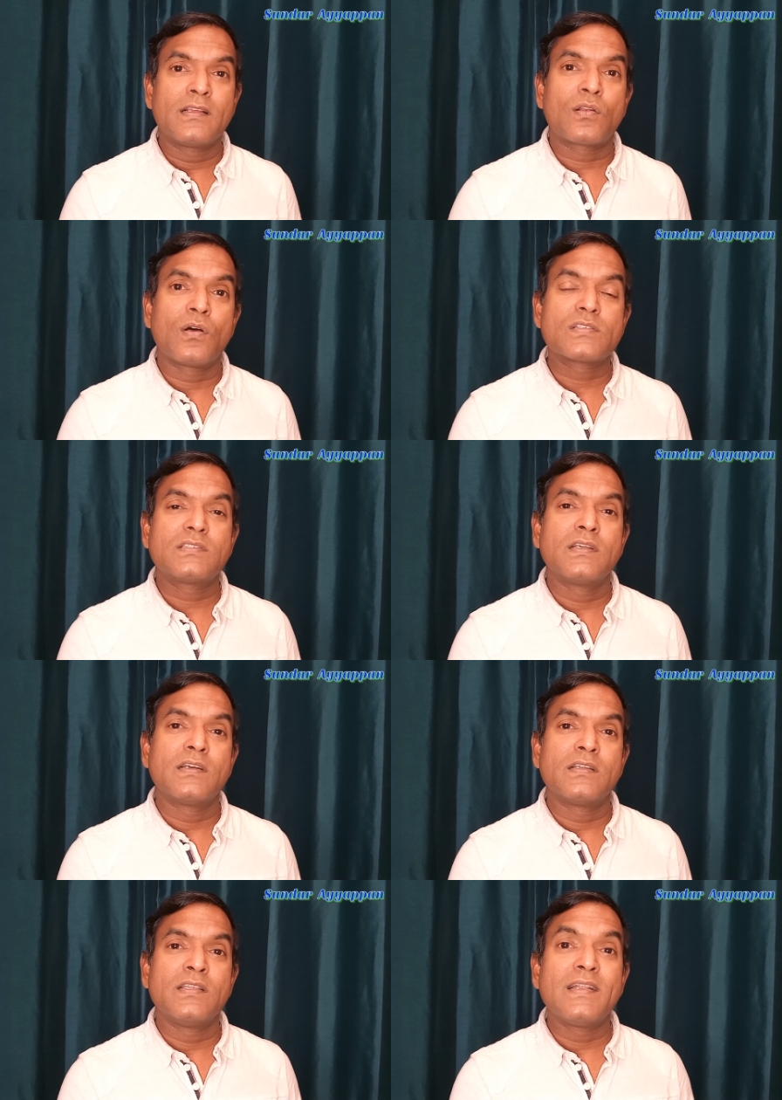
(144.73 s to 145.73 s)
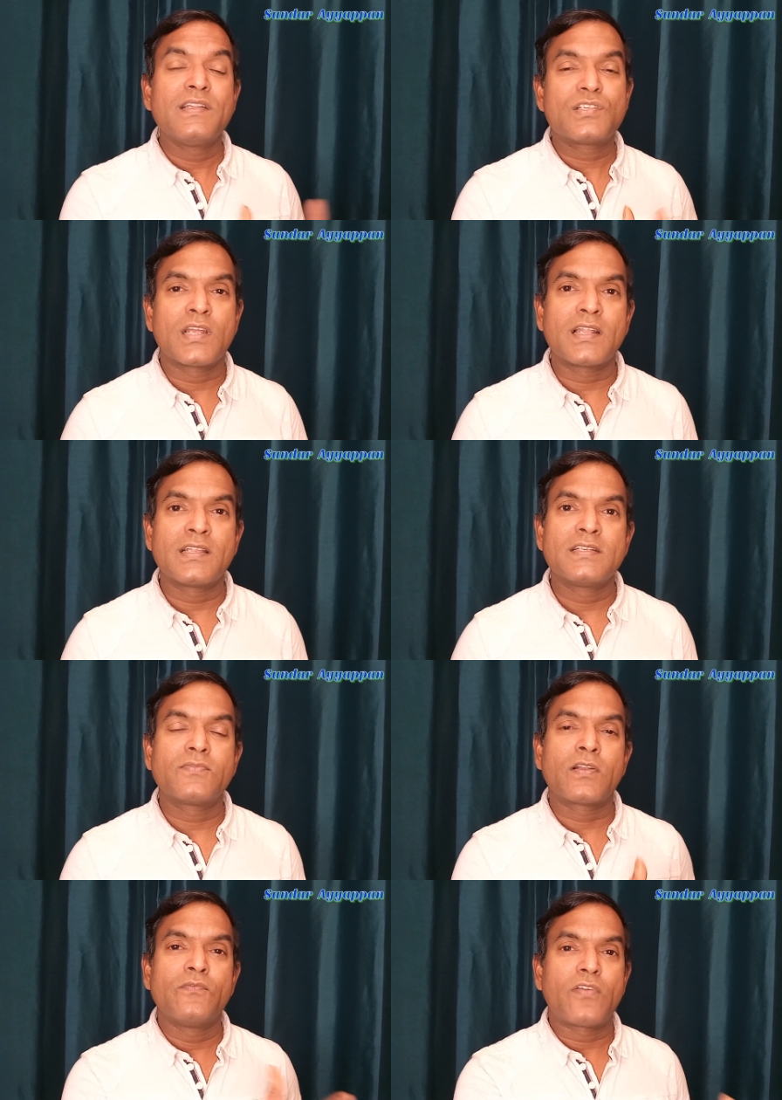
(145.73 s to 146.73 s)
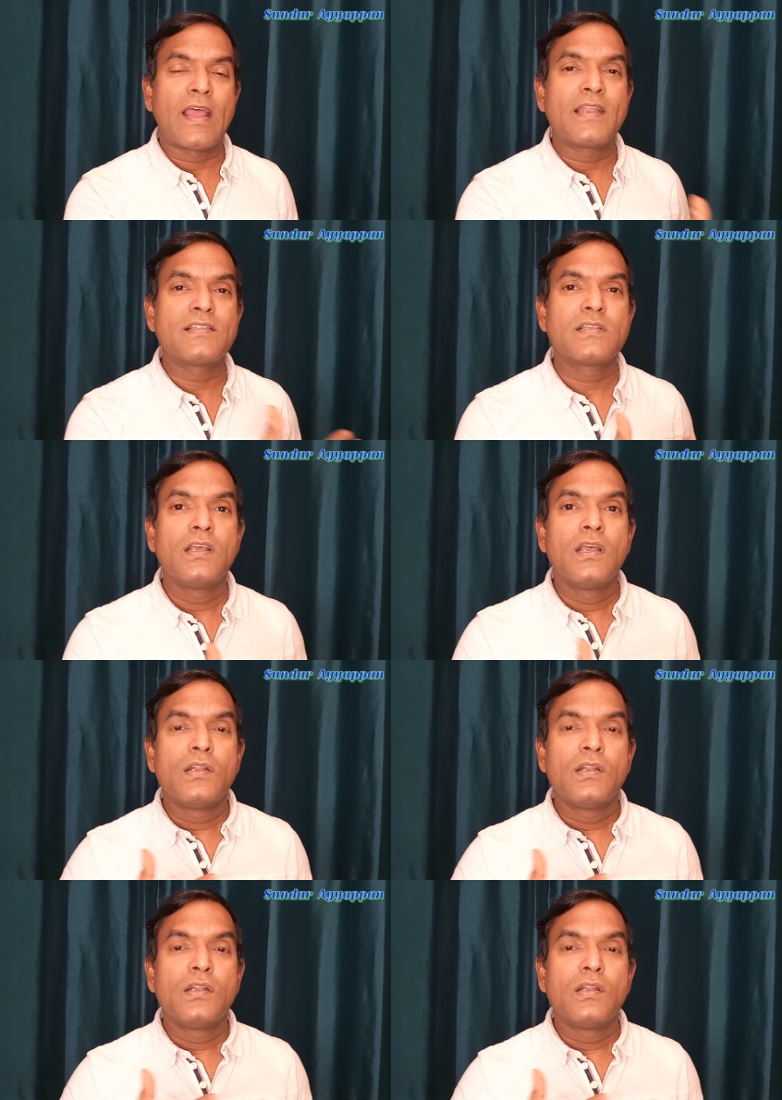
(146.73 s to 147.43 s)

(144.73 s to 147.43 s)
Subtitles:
crossed the English Channel, that is from France